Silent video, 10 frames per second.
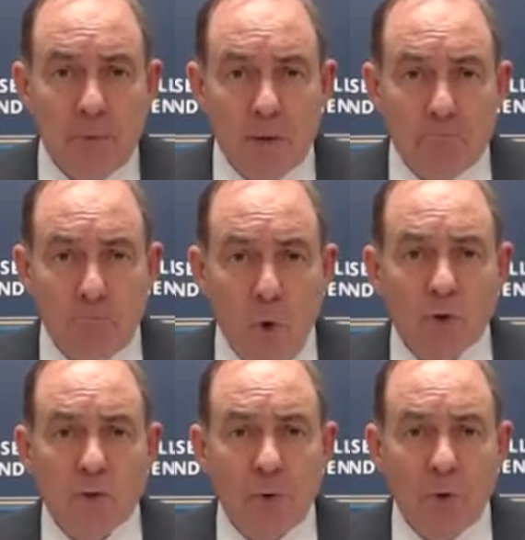but
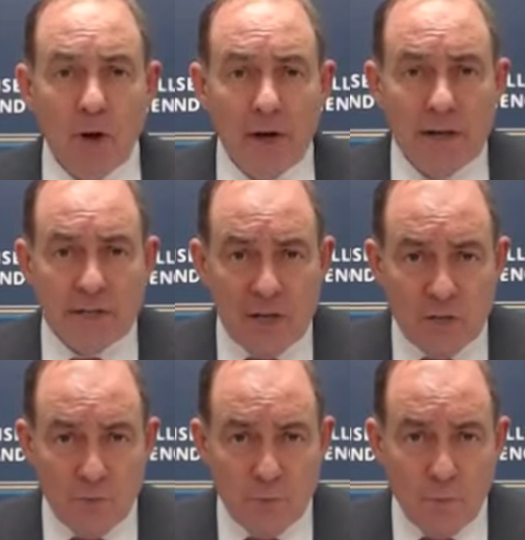multiple
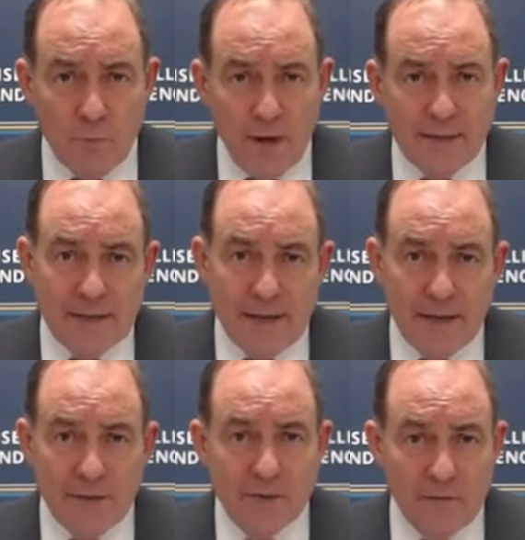organizations were brought
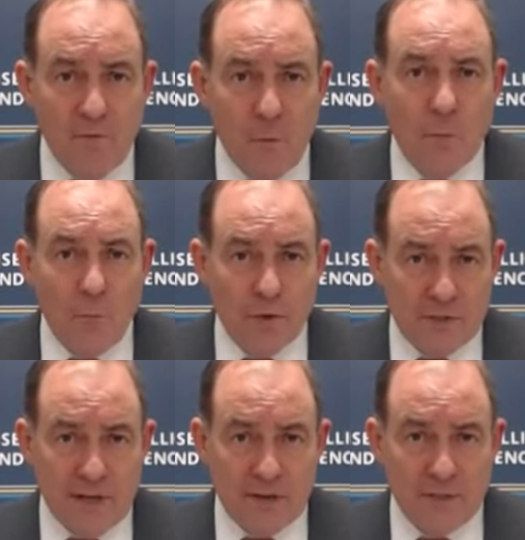together to form
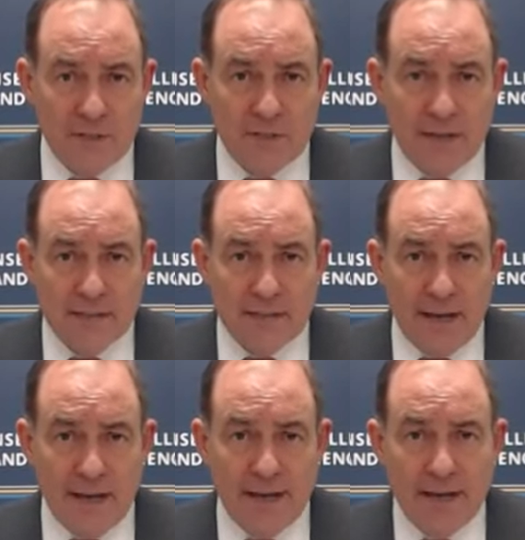what's now DCSA.
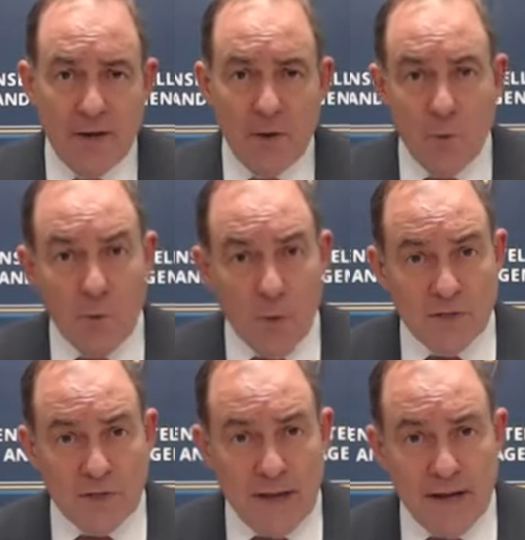What
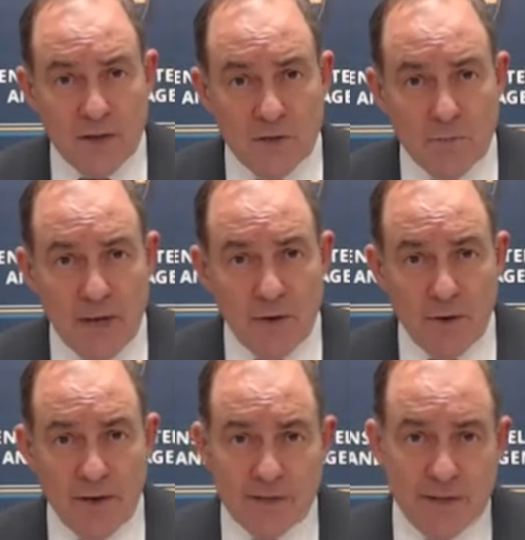was an 800 man
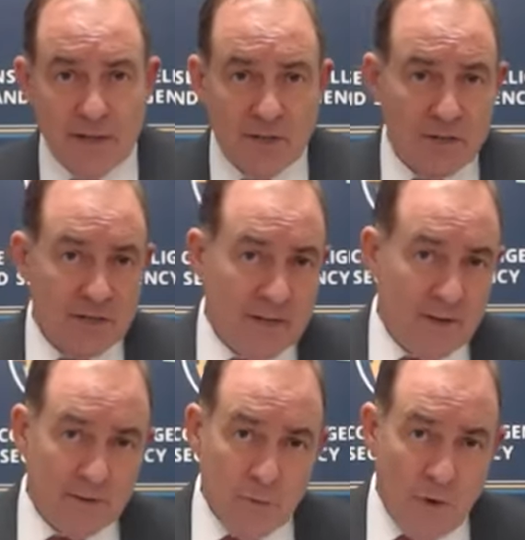organization is
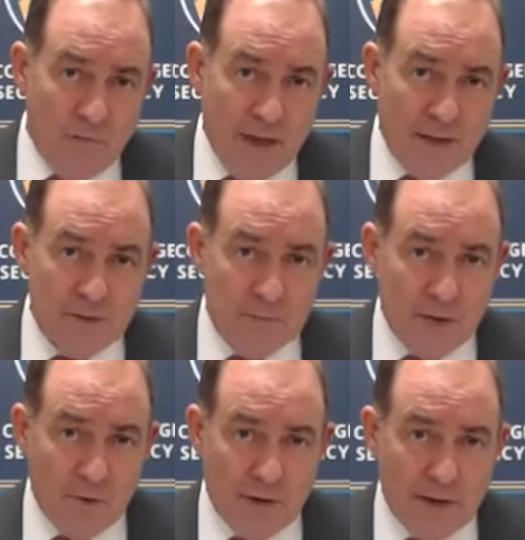now a 12,000
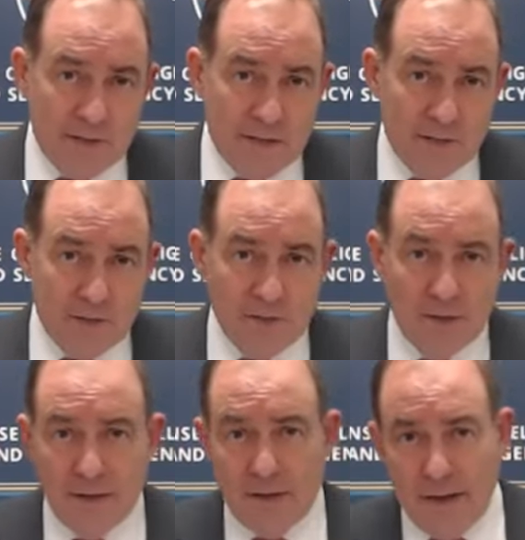man organization,
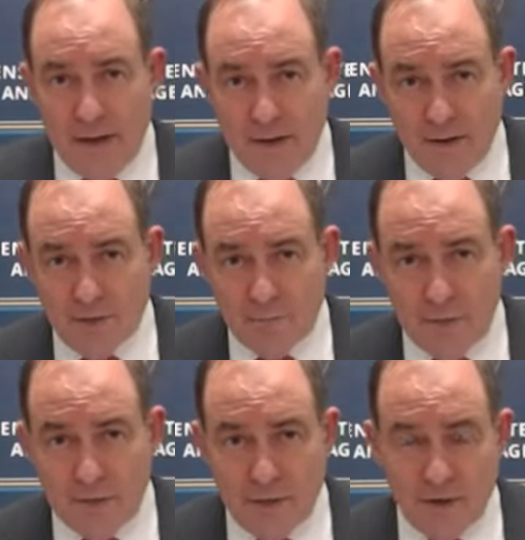$800
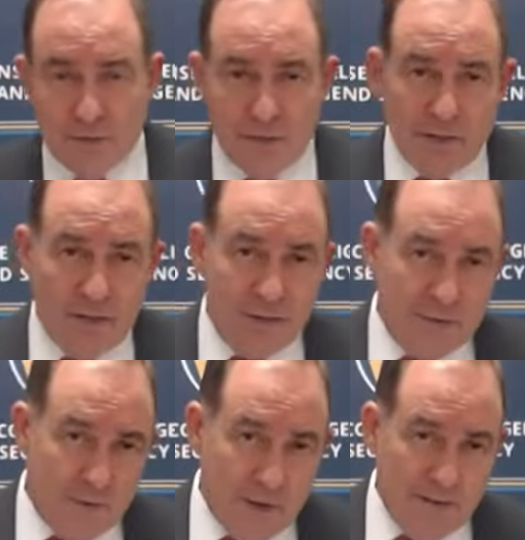million a year,
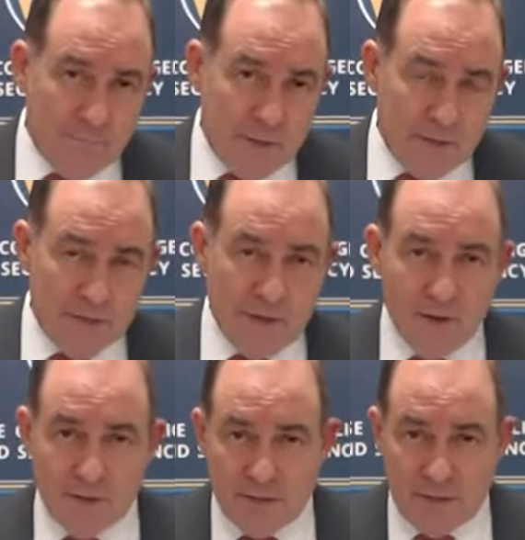$2.5 billion
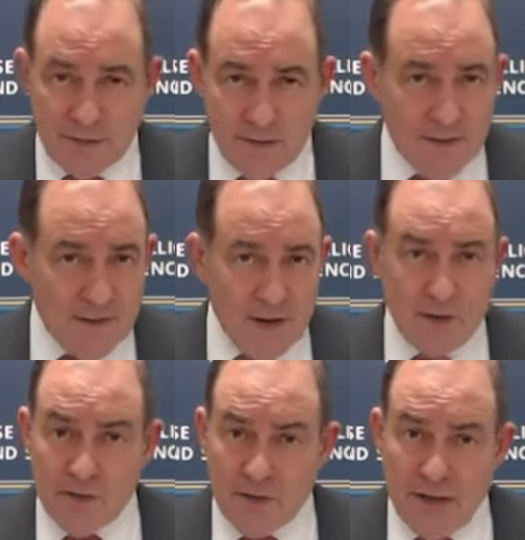a year,
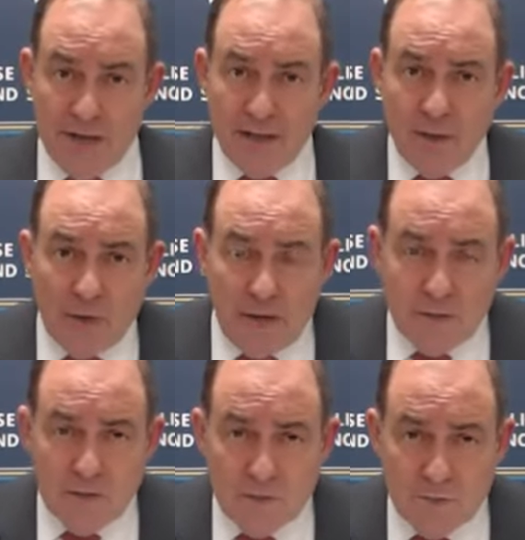180
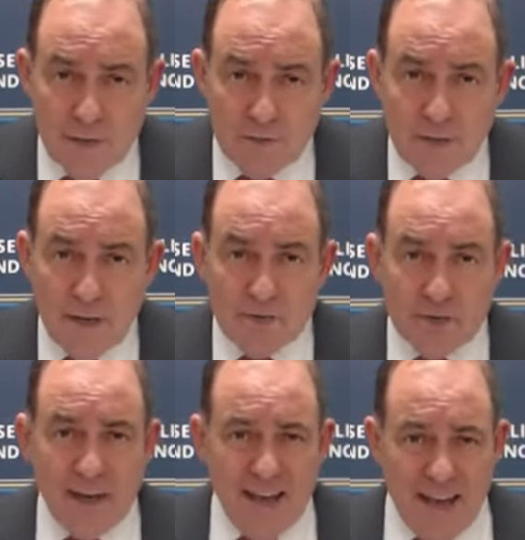locations around the
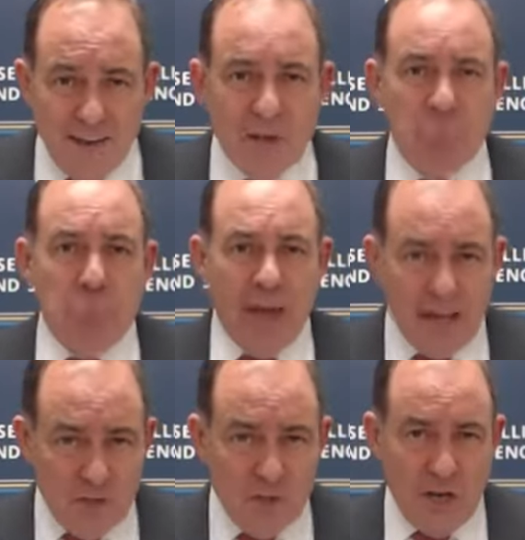country. That's a
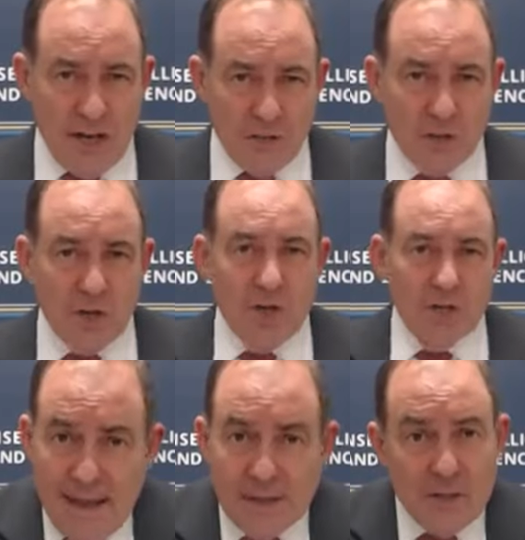big change.
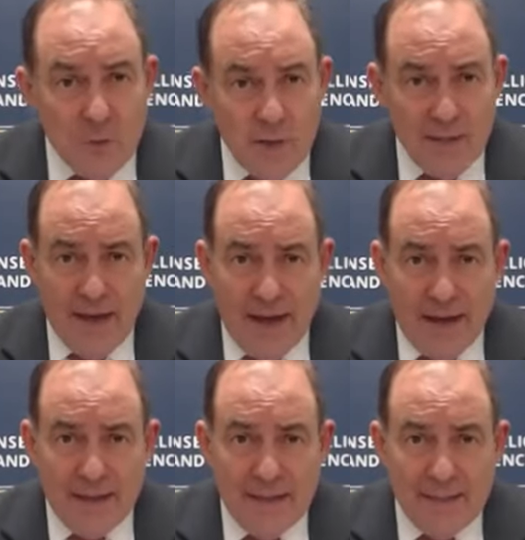In doing
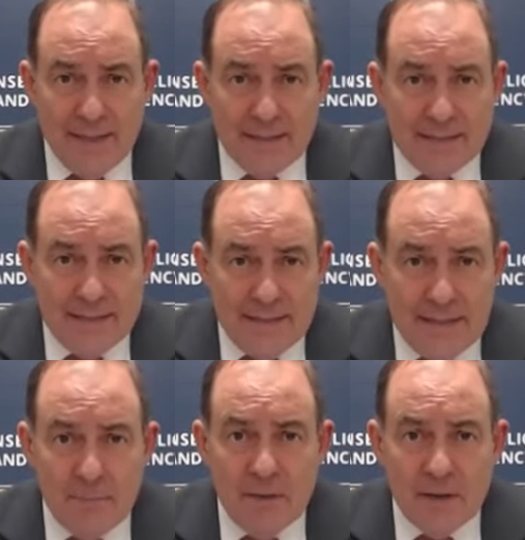that, the
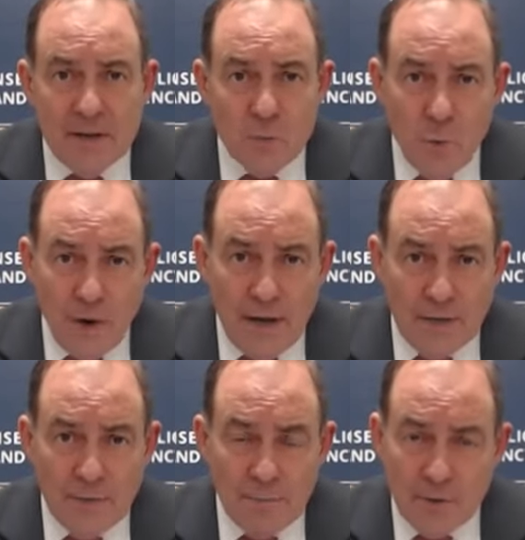team that is
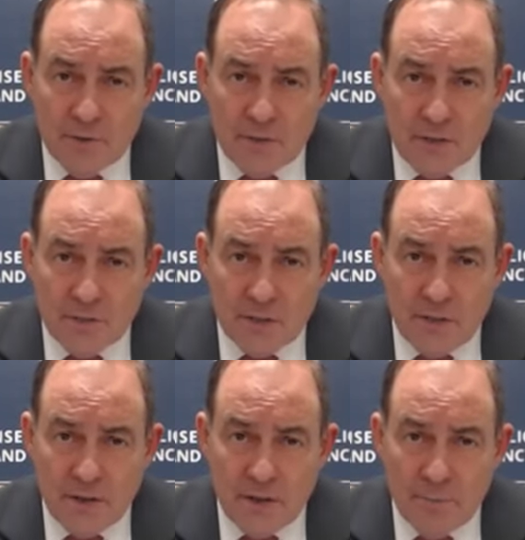working the personnel
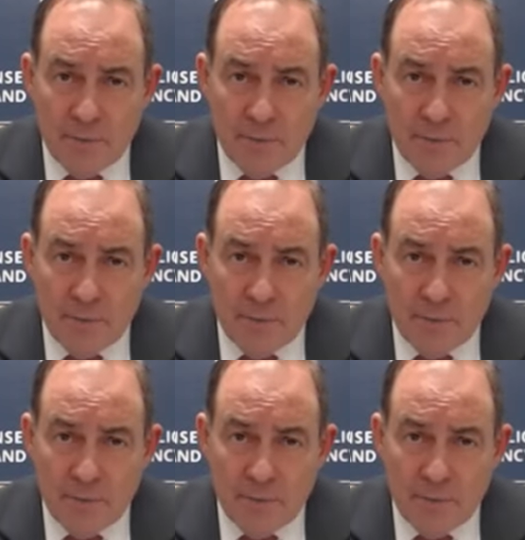security